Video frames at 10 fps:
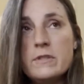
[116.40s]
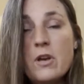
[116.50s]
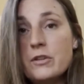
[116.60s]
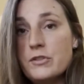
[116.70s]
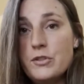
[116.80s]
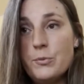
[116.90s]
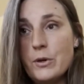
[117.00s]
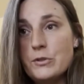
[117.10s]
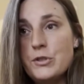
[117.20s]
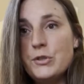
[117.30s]
long as you
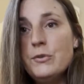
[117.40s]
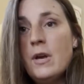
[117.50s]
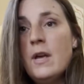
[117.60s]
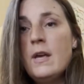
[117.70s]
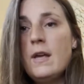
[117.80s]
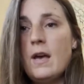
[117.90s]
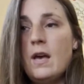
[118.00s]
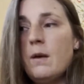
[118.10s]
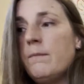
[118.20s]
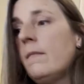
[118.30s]
want to.
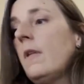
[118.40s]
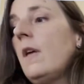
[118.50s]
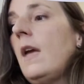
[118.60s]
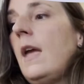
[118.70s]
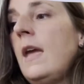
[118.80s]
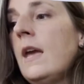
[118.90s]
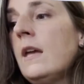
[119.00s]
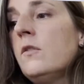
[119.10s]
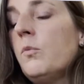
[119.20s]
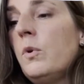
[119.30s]
And
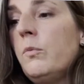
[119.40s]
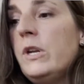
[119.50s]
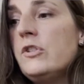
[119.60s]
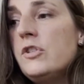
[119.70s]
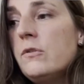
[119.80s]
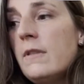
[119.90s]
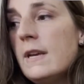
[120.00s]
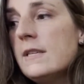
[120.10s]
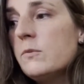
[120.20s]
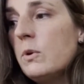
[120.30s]
when we do
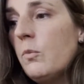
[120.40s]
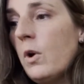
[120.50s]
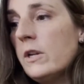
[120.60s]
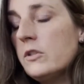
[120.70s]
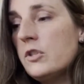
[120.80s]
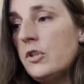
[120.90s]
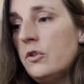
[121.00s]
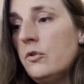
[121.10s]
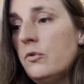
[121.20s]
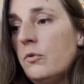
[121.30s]
this, we want
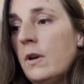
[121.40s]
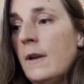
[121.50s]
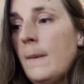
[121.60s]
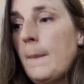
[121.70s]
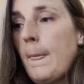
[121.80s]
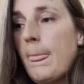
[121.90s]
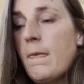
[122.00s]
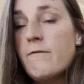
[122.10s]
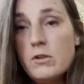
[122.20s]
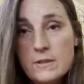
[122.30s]
to
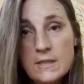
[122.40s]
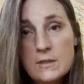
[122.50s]
first